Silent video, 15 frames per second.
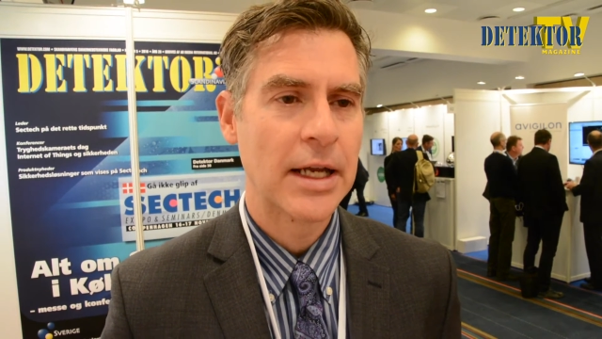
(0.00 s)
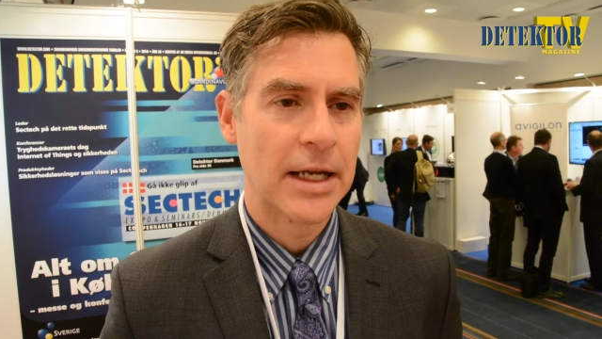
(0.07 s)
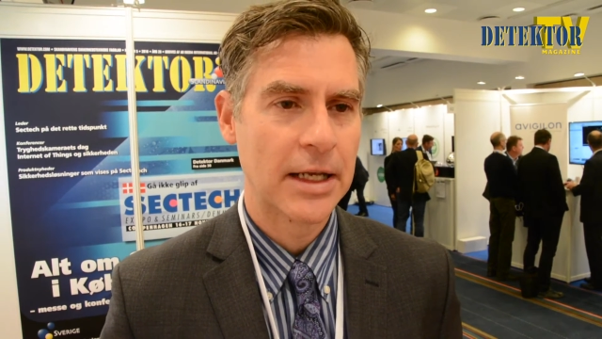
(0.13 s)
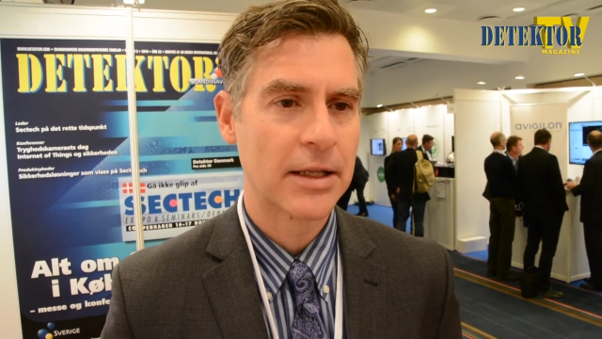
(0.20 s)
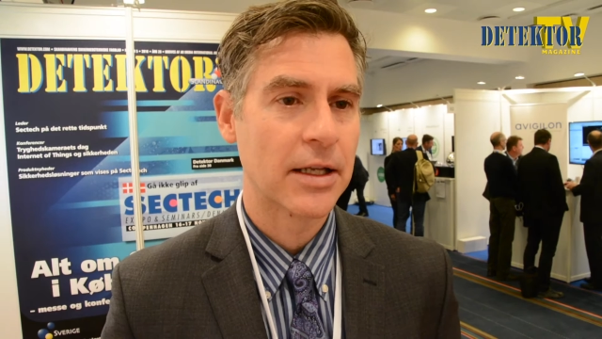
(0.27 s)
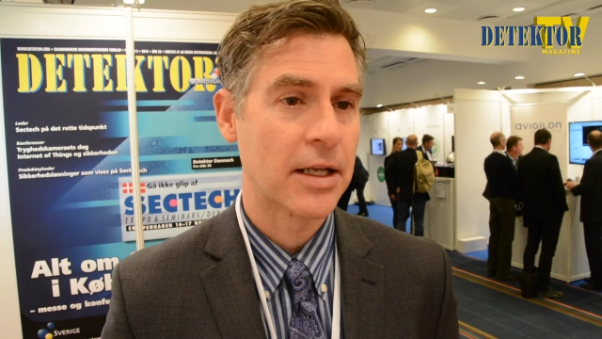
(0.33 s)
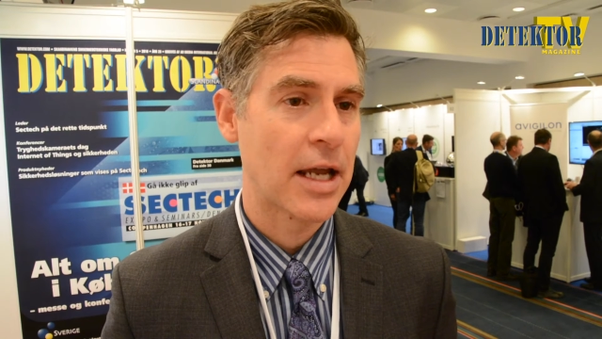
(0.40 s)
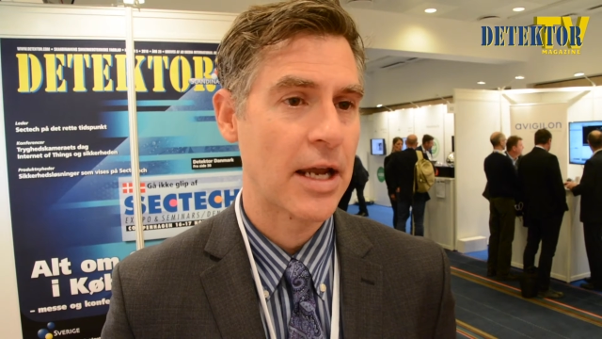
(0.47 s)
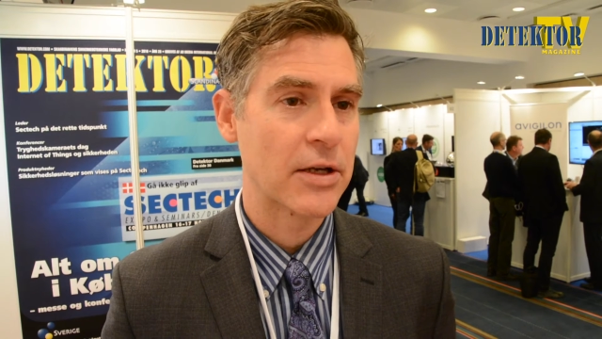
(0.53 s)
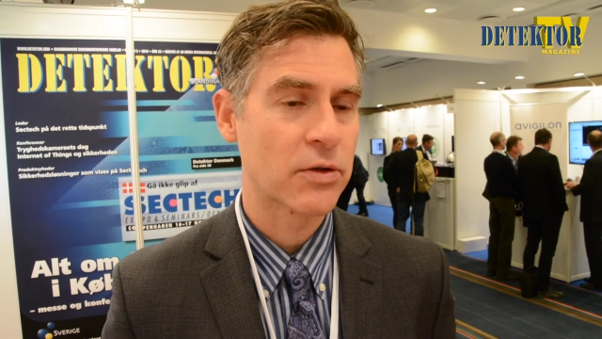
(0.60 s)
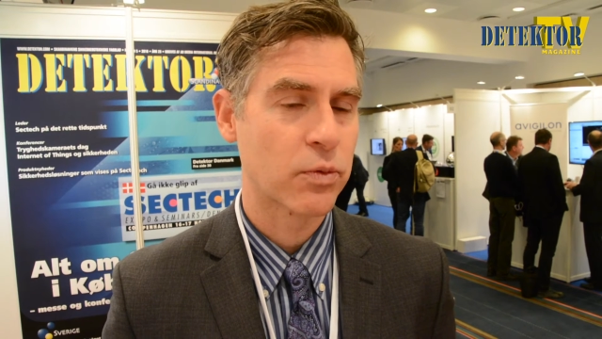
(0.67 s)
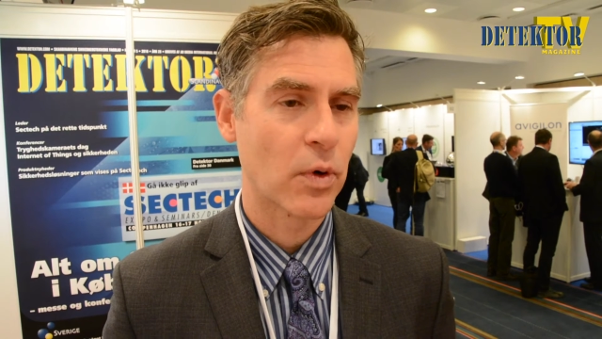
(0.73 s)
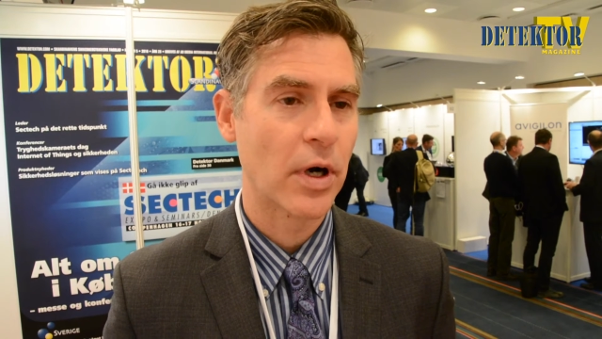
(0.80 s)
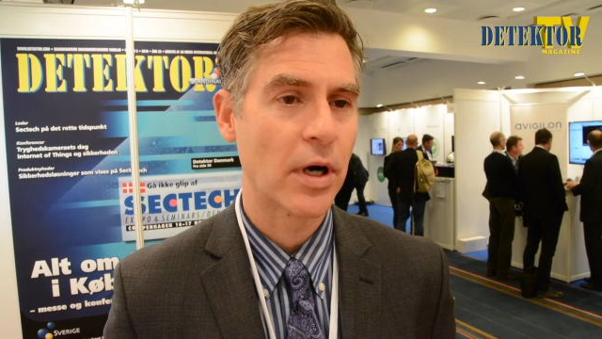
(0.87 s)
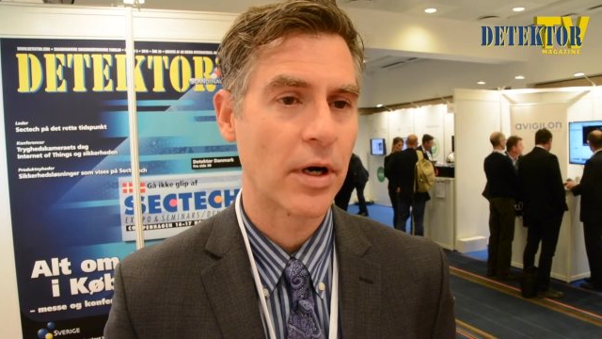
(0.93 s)
in the
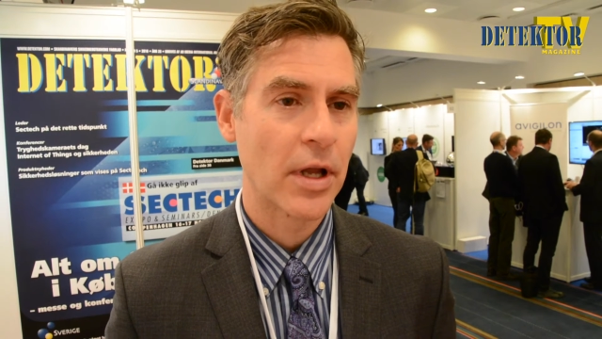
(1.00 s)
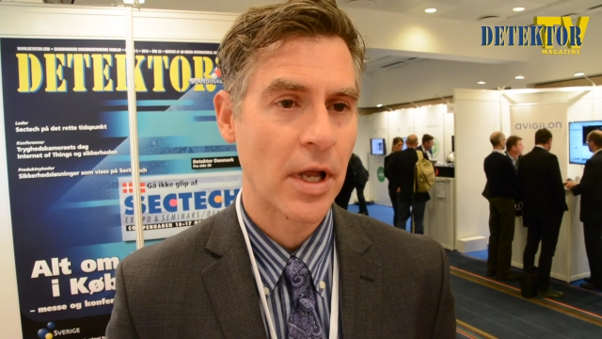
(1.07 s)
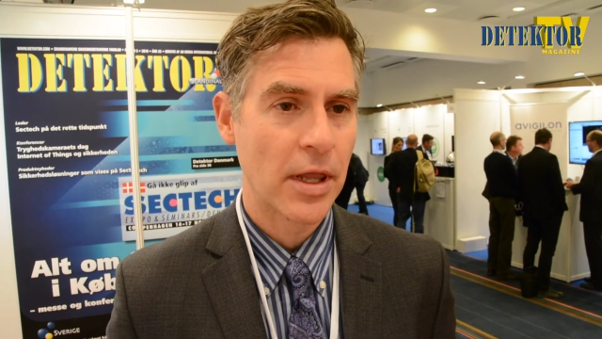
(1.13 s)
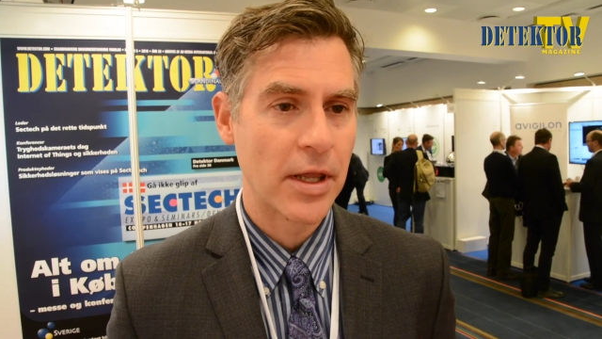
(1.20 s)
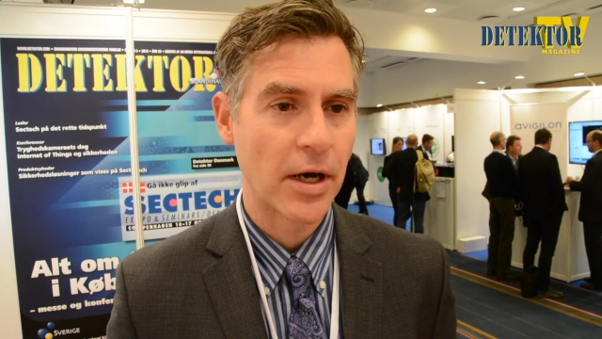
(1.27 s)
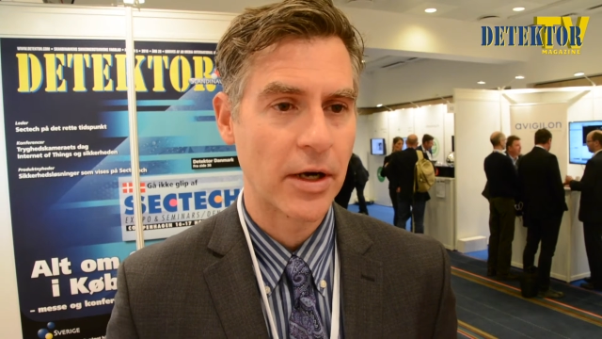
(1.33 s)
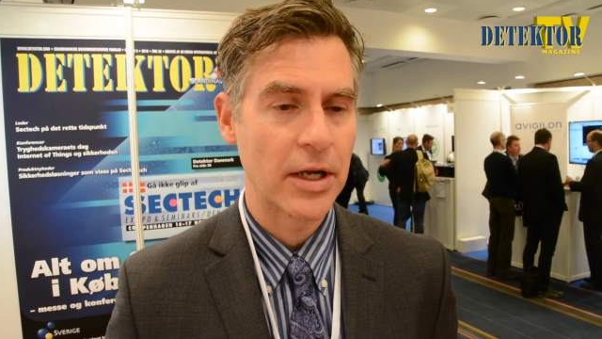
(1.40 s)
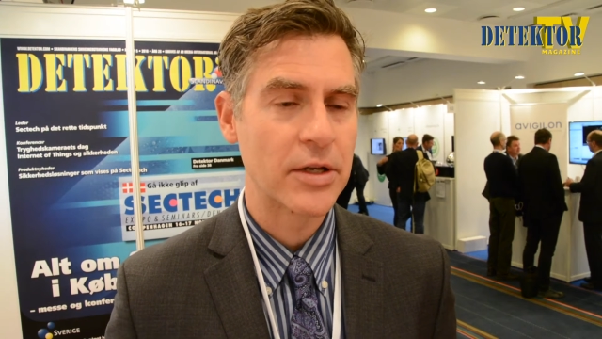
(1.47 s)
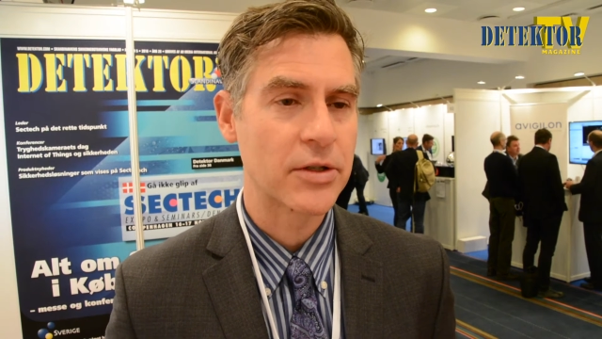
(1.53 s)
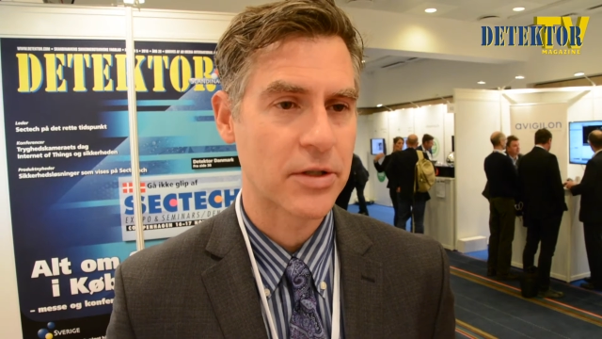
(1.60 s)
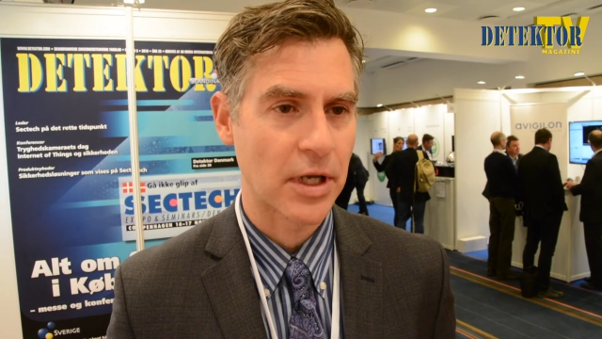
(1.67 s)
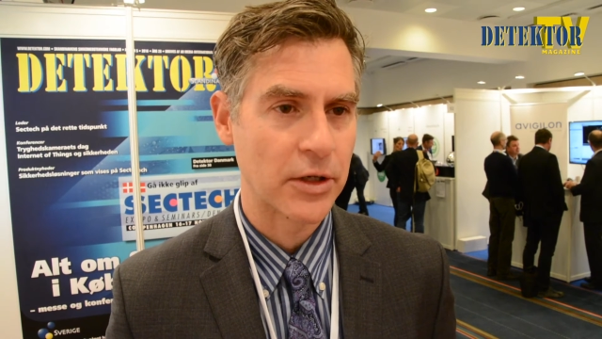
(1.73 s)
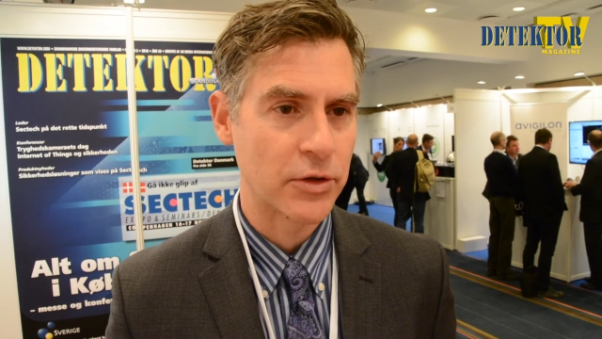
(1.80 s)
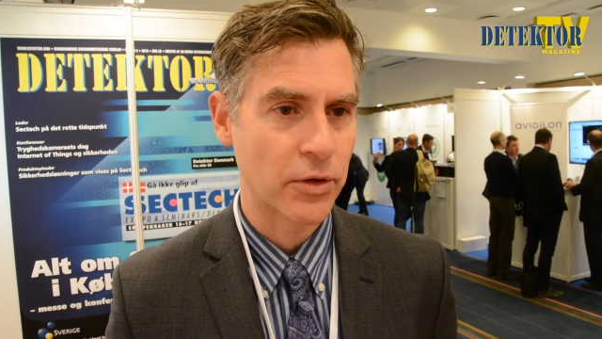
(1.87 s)
case where there is a